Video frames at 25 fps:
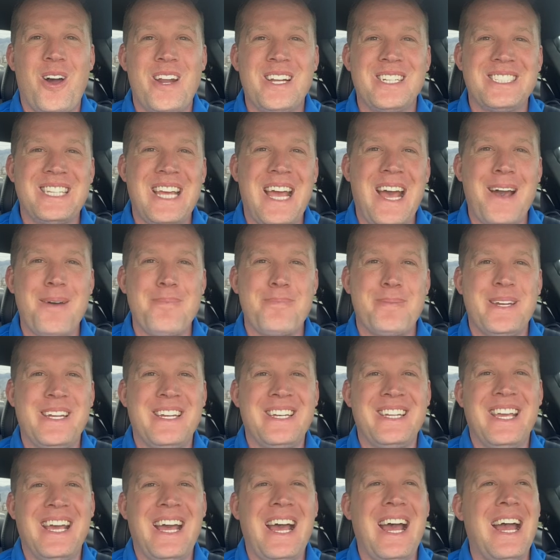What is
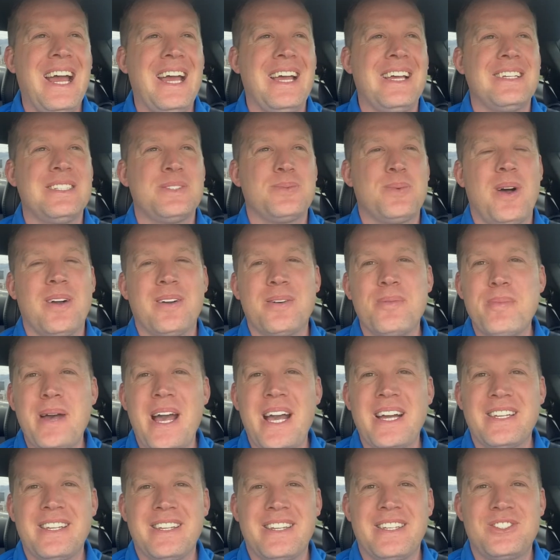happening, guys? Welcome
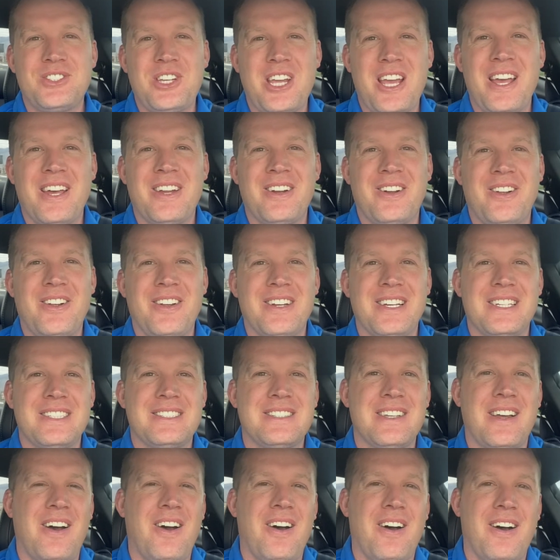back to the channel.
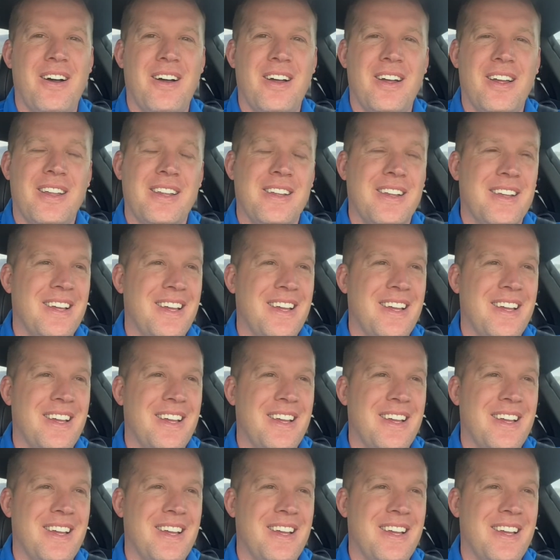It's on.